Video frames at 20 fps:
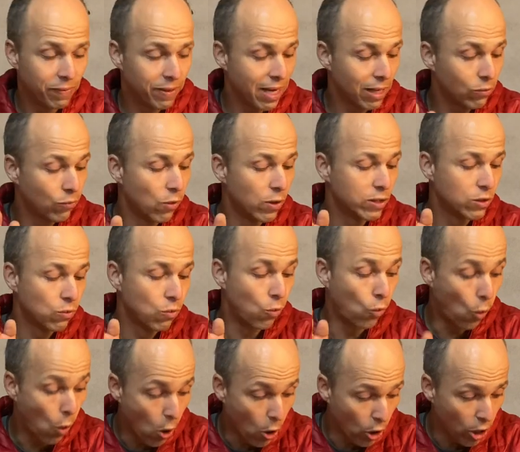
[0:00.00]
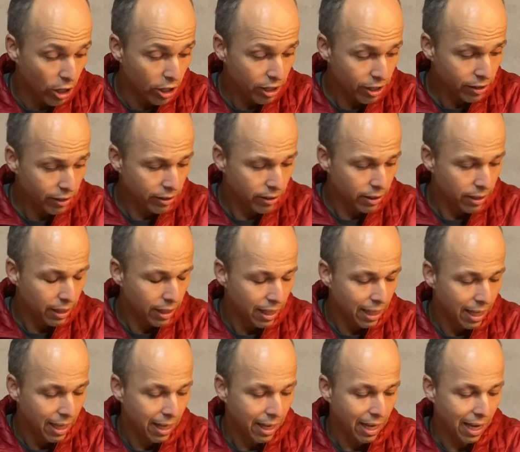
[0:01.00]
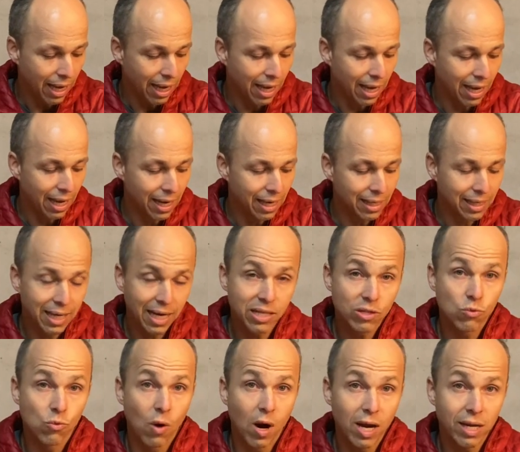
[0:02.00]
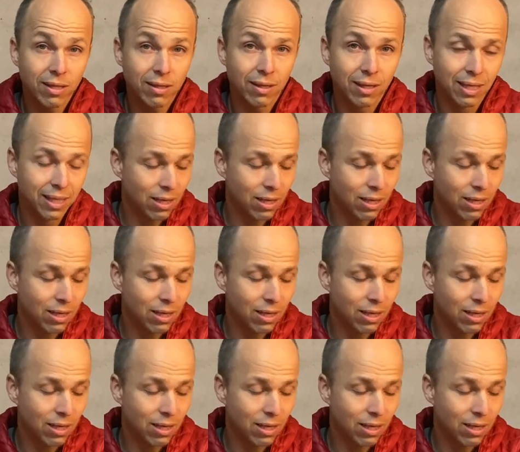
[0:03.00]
that was worn, and guess what?